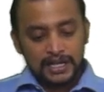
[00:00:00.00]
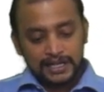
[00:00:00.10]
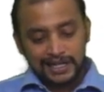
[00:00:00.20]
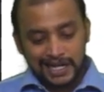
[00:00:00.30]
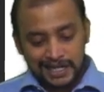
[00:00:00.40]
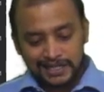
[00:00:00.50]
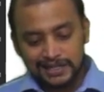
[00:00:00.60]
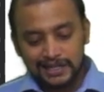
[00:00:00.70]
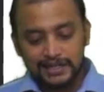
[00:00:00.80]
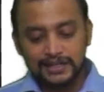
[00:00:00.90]

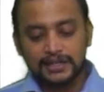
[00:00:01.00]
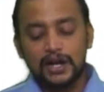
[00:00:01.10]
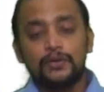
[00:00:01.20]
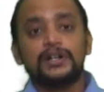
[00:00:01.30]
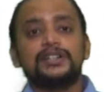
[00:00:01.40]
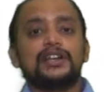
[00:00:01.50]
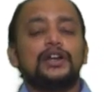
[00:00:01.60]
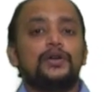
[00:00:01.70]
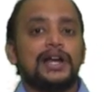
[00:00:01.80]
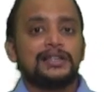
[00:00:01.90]
Yes, discount is
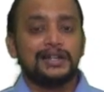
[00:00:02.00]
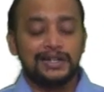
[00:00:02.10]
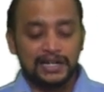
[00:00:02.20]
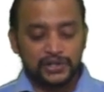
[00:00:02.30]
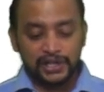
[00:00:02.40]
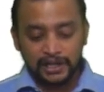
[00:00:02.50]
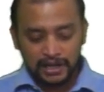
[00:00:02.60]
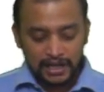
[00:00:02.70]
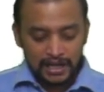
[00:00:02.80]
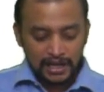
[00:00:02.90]
allowed as a
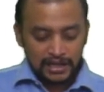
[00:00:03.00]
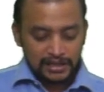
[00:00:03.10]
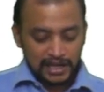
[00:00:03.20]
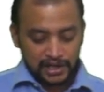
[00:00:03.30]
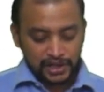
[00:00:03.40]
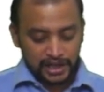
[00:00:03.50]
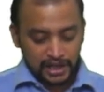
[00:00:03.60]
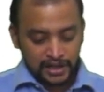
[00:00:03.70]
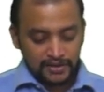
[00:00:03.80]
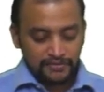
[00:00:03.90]
deduction.
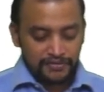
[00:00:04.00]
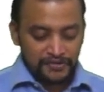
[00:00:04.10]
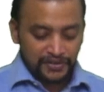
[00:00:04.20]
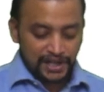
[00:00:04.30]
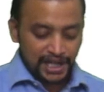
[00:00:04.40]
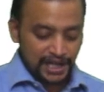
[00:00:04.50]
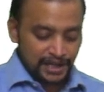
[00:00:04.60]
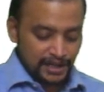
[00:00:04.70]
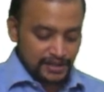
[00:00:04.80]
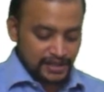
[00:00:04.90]
Section
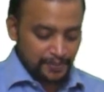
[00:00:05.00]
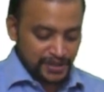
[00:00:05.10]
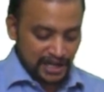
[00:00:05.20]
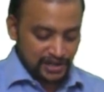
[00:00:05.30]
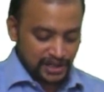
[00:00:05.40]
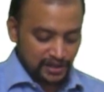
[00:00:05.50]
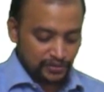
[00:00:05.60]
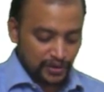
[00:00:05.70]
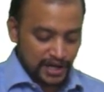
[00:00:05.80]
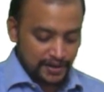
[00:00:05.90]
15, subsection
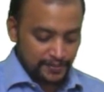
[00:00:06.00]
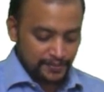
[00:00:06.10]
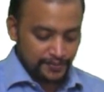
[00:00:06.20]
3.